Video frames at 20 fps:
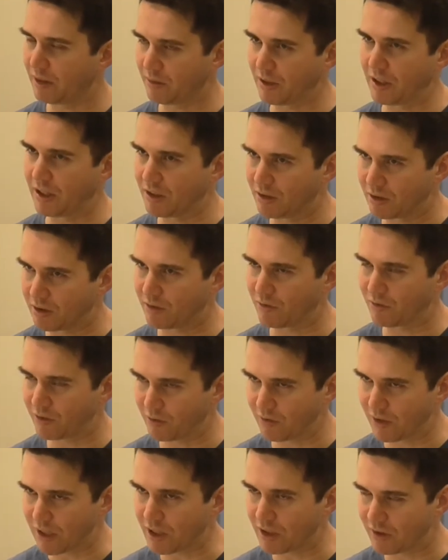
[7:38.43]
It
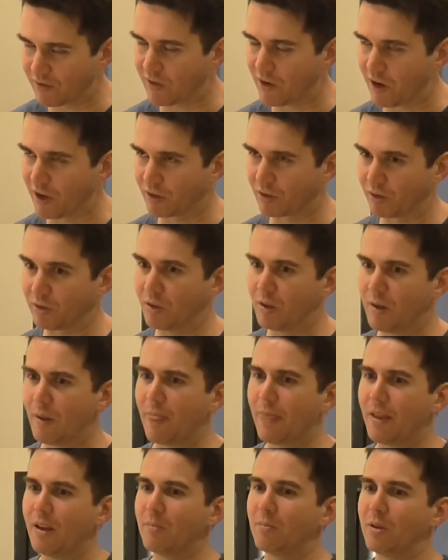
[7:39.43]
is vital,
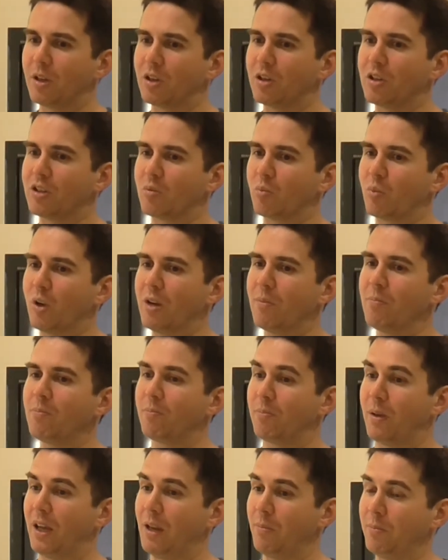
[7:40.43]
because when
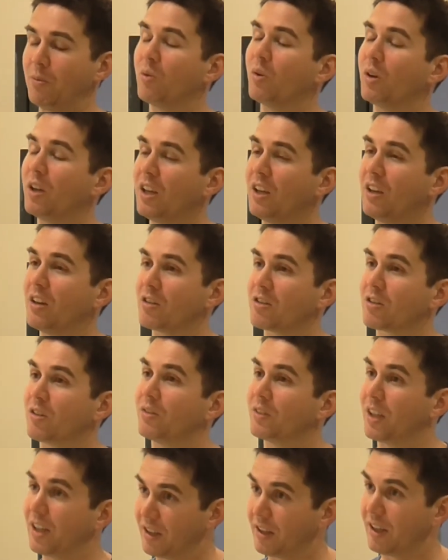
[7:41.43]
people hear a
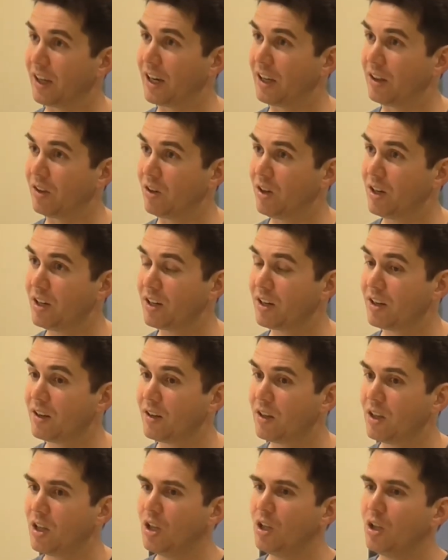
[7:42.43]
song that they like,
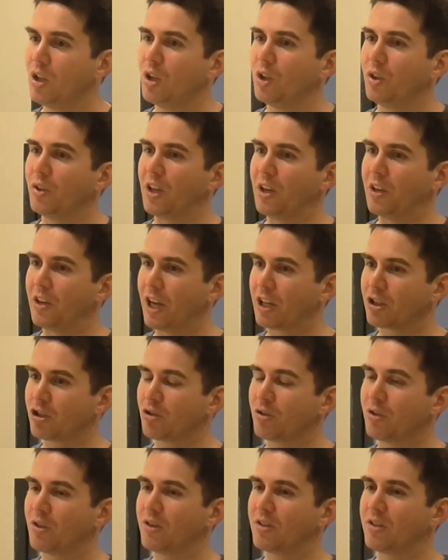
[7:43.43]
the
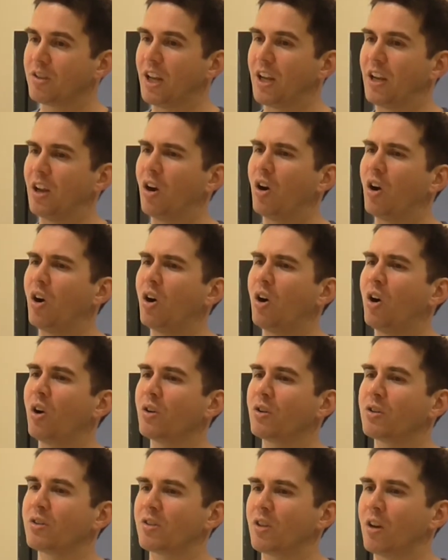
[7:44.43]
naturalness and the
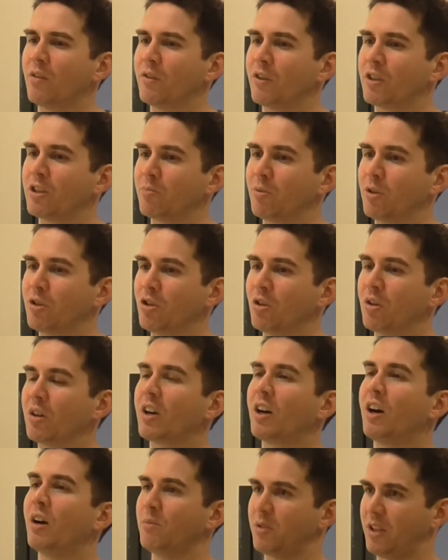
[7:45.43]
honest self-expression
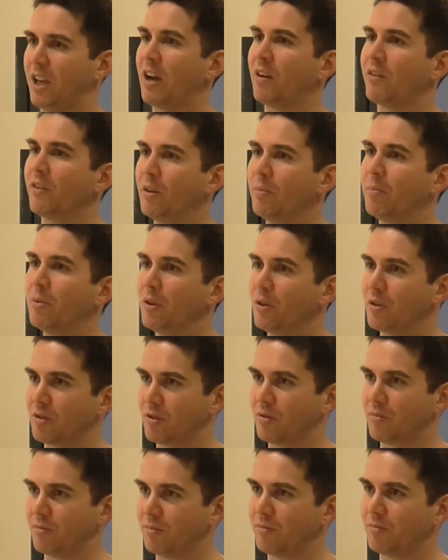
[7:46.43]
comes out of the
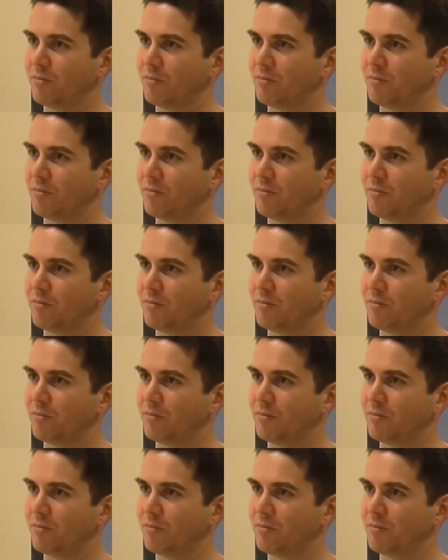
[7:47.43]
person.